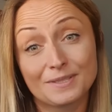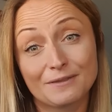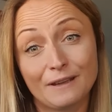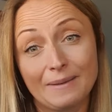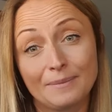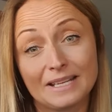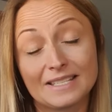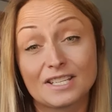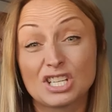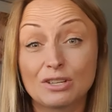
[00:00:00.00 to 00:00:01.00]
to families
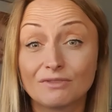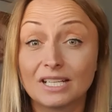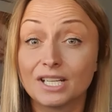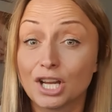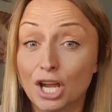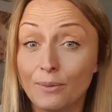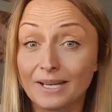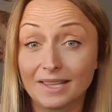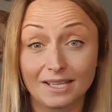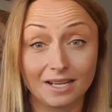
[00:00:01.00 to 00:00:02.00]
that don't really know
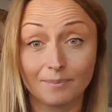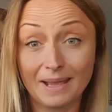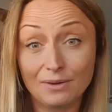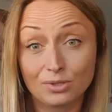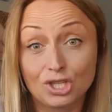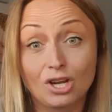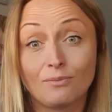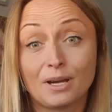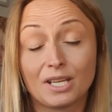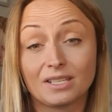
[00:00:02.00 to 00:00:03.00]
anything about
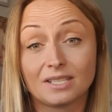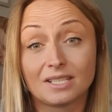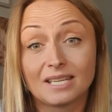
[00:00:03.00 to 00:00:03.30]
childminders,